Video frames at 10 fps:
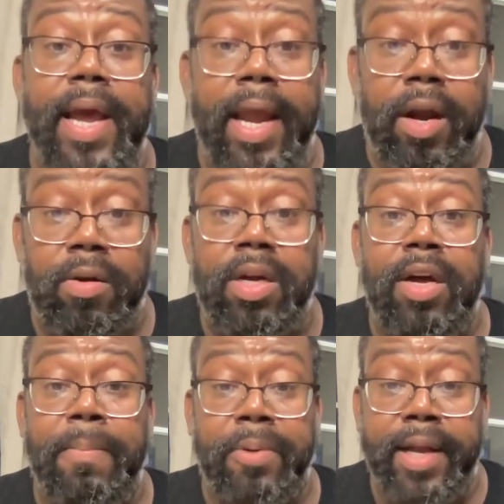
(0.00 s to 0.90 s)
era
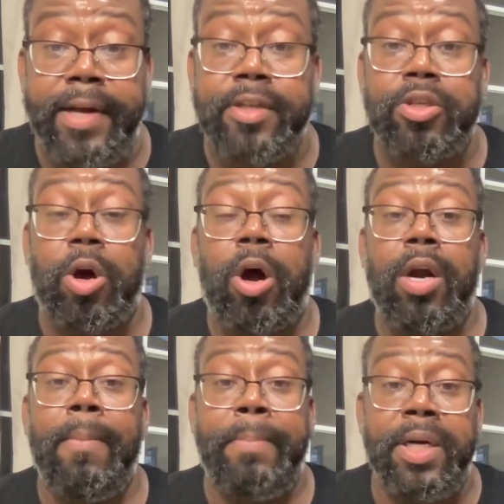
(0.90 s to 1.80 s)
of players are
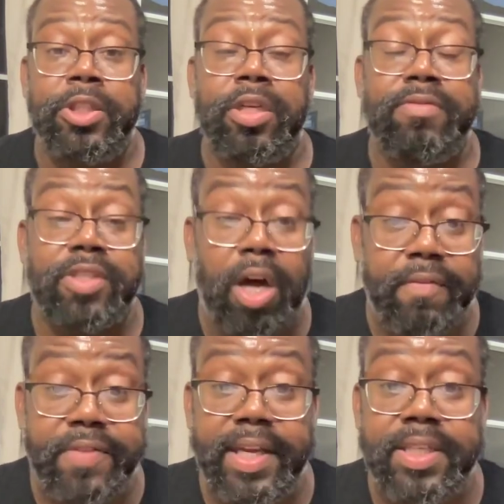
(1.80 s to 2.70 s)
a bunch of
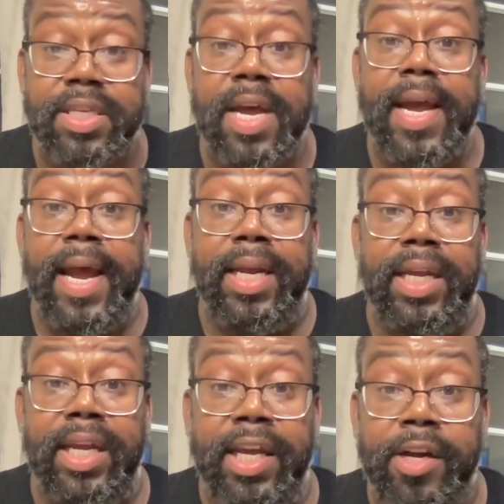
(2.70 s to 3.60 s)
softies and
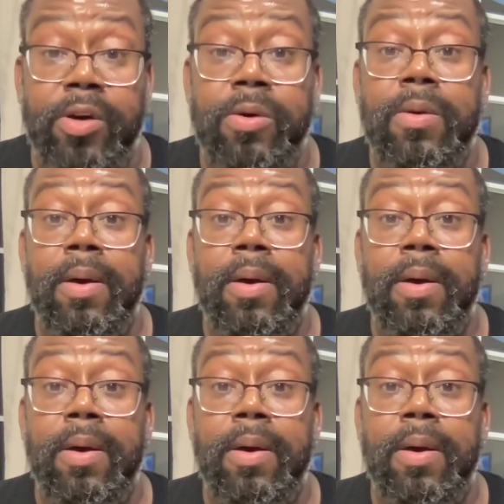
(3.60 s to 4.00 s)
ego